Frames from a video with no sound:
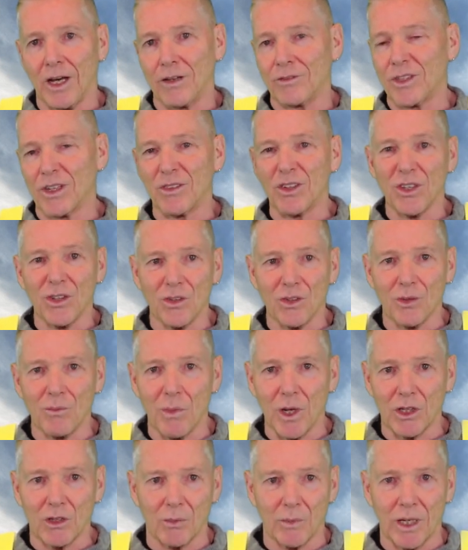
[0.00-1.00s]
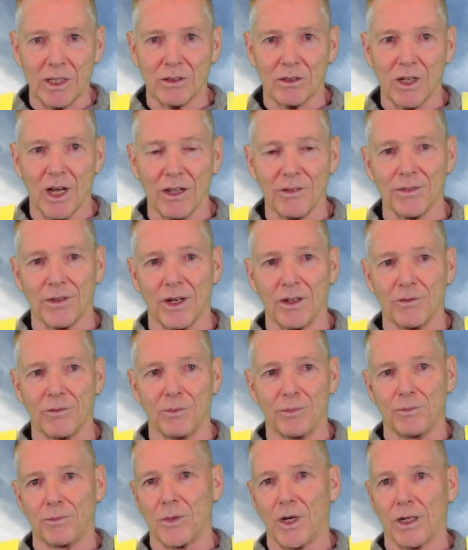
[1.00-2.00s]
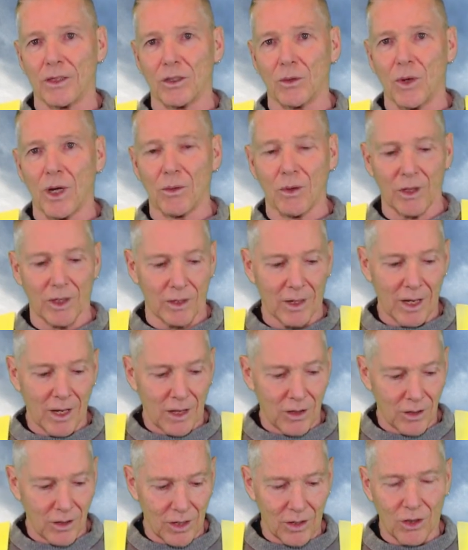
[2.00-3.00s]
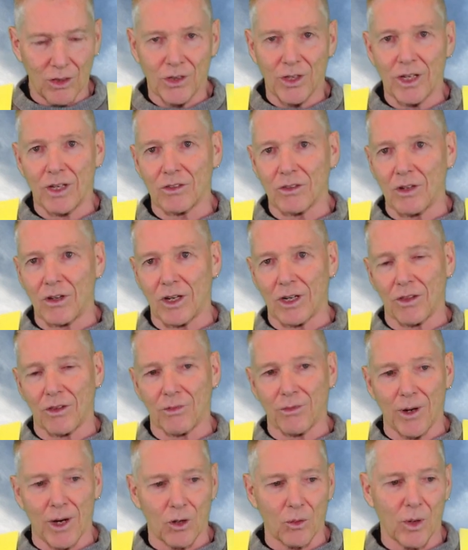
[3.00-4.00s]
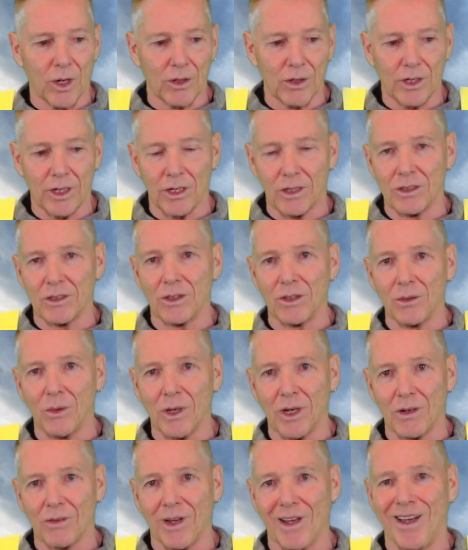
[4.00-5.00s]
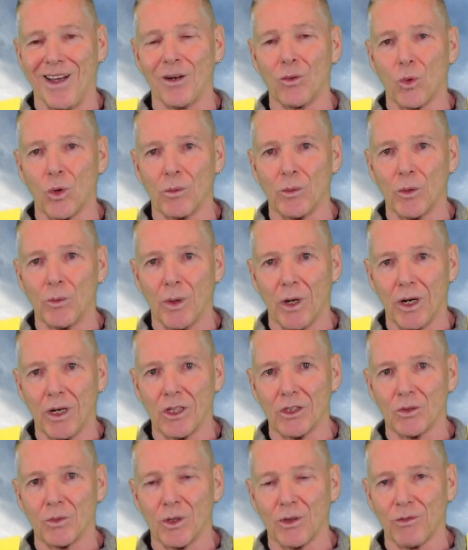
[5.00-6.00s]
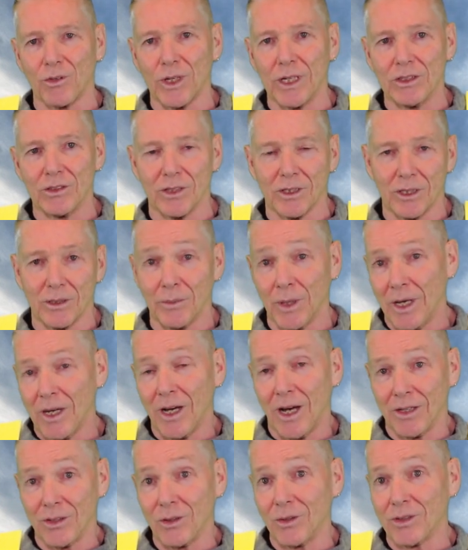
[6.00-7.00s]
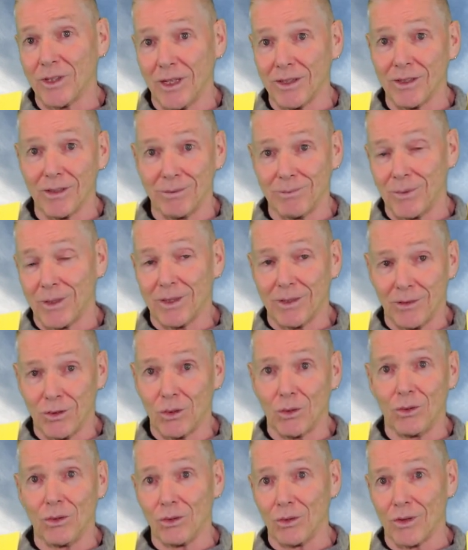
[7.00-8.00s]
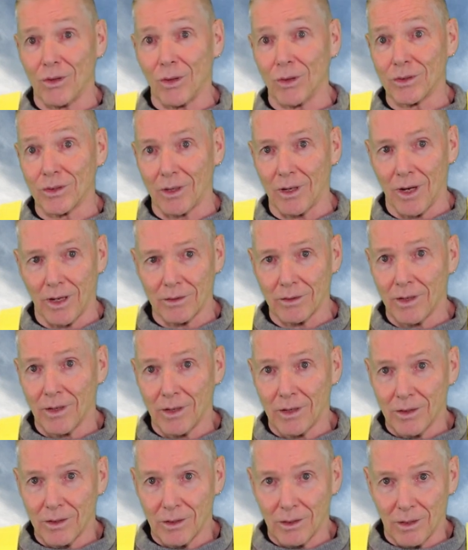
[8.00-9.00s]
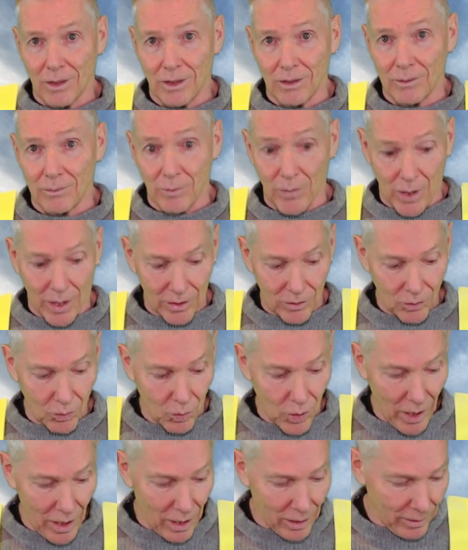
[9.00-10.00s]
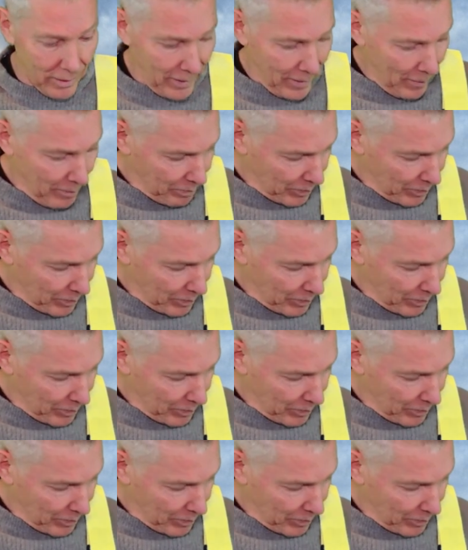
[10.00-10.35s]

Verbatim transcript: I've never used mitts myself. I've gotten away with it. The other thing is a lot of the foul weather gear do have hand warmer pockets with fleece in them. I do tend to, to use those a lot um, as well.